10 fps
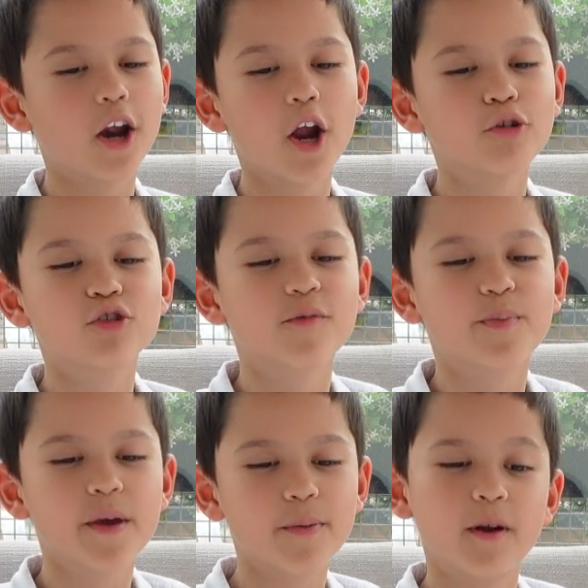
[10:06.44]
loads of
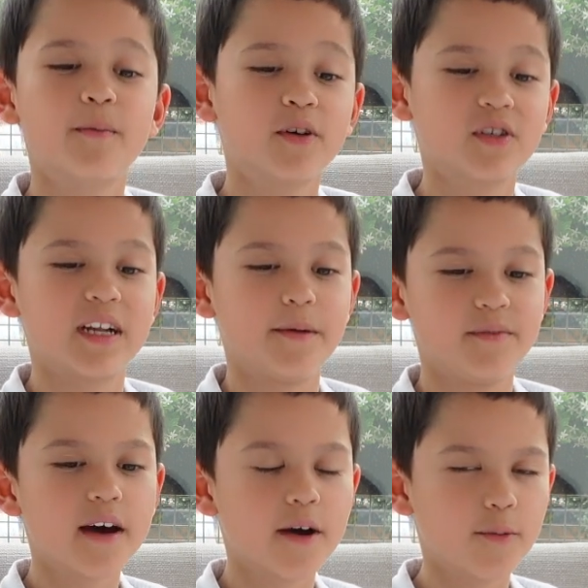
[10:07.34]
people are Muslim
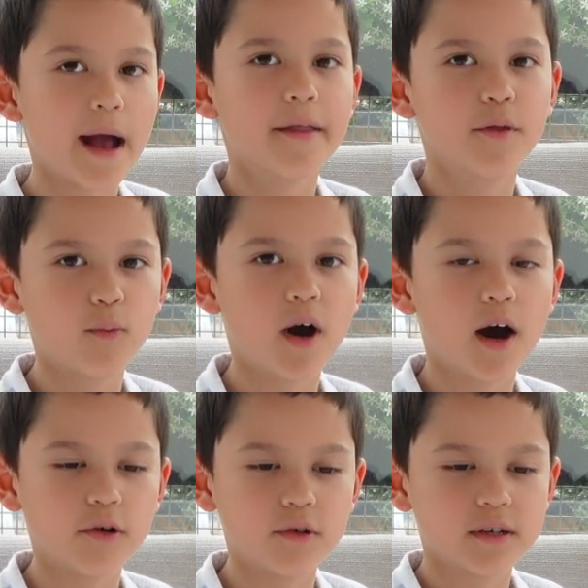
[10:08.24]
around the
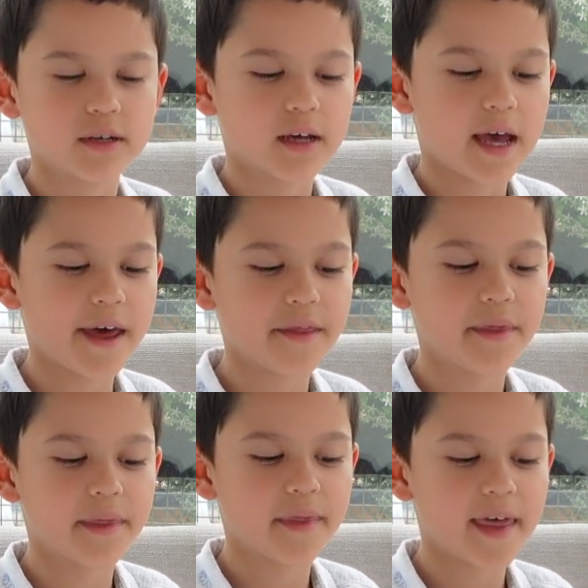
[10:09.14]
world,
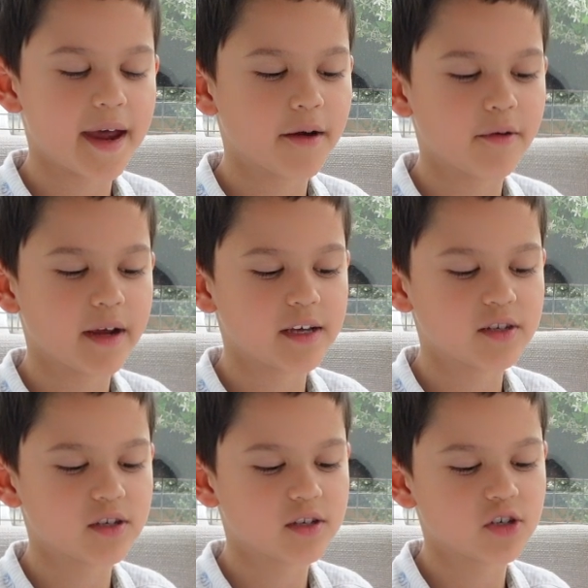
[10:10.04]
and there
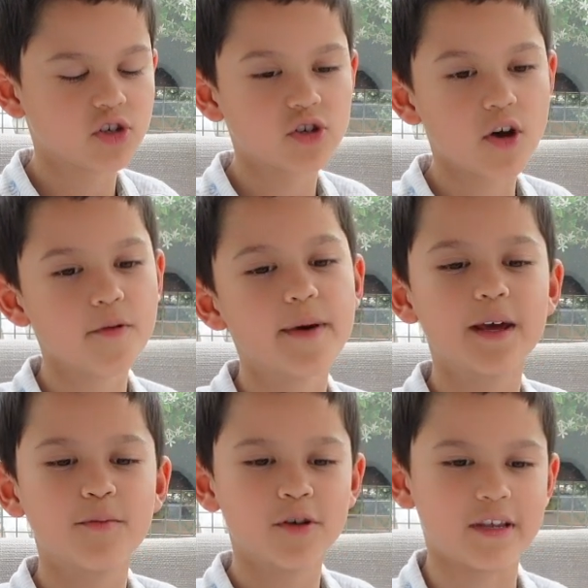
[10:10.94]
is so
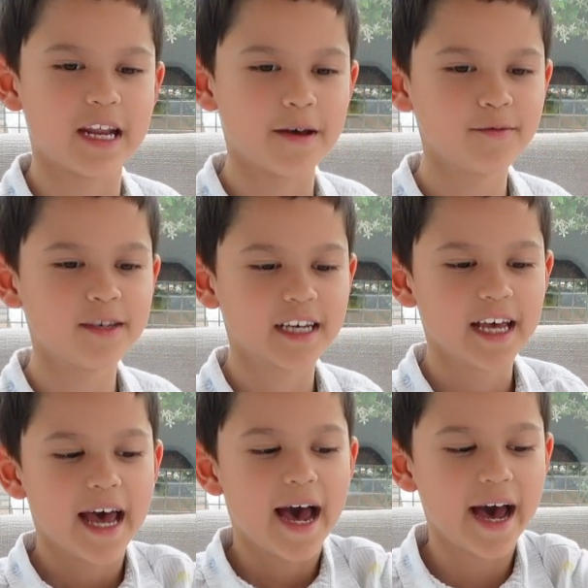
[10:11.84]
many Muslims,
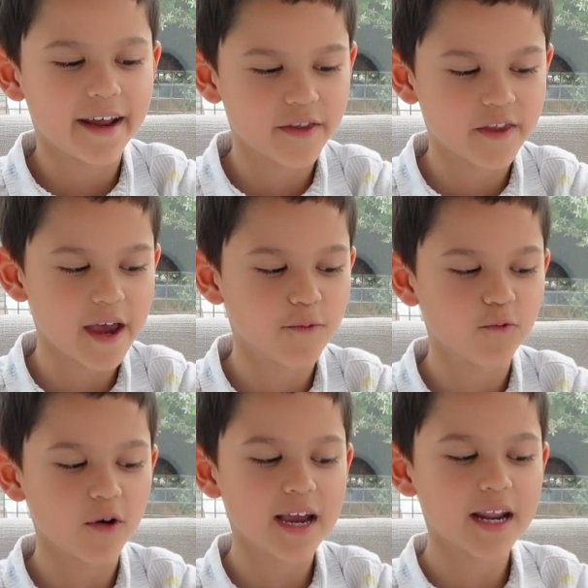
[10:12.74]
and they
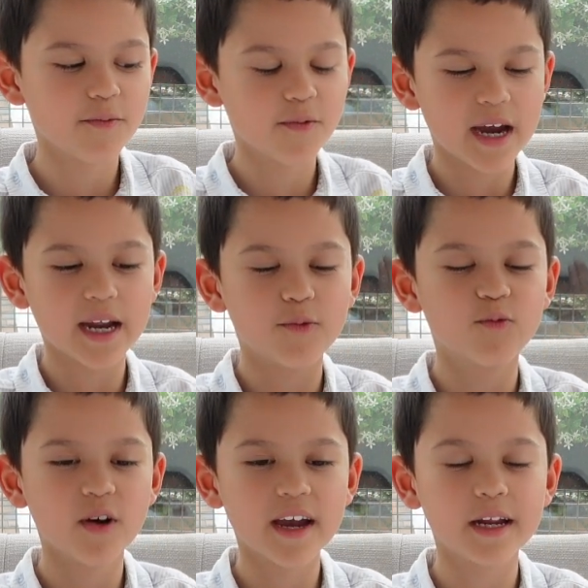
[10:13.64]
really, really,
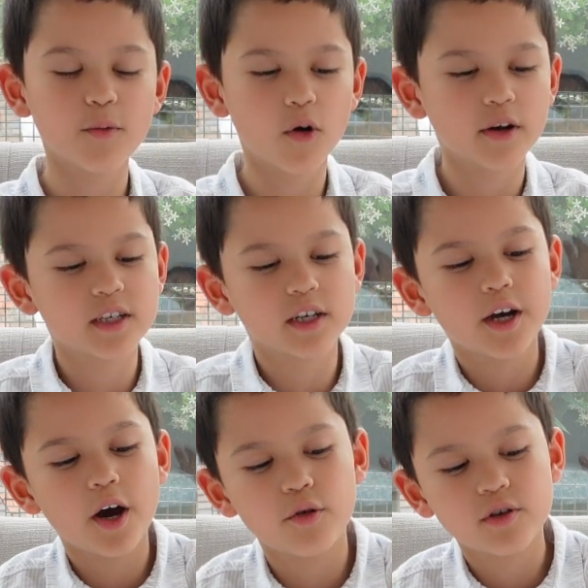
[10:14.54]
really want to
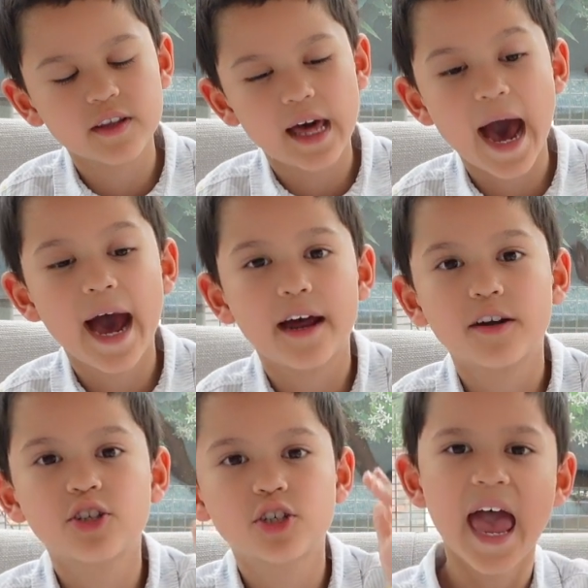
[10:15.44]
go to the
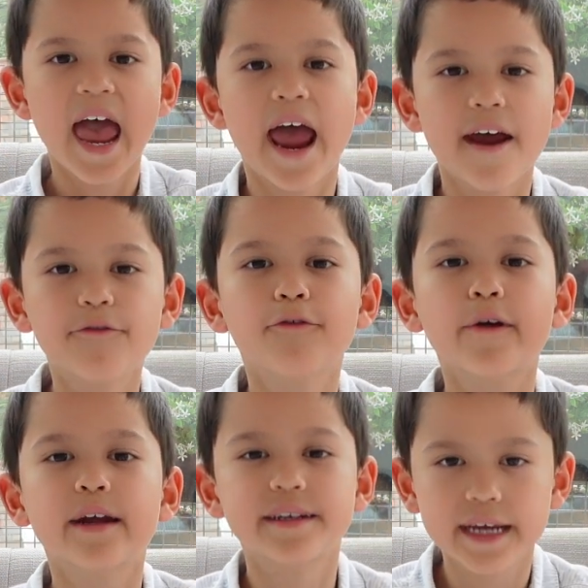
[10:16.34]
Hajj
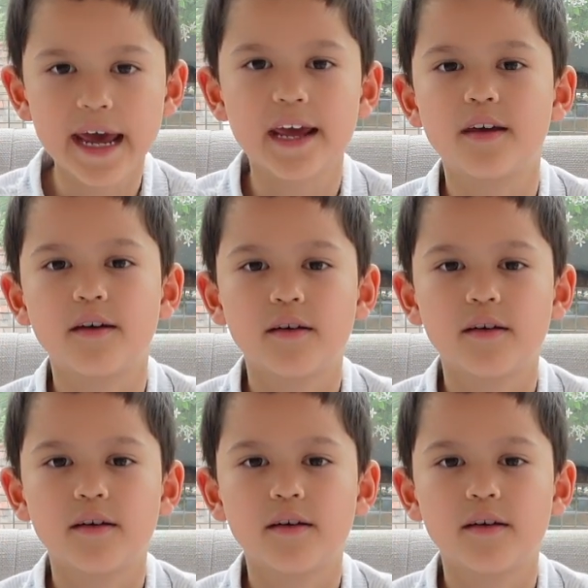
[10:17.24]
every day.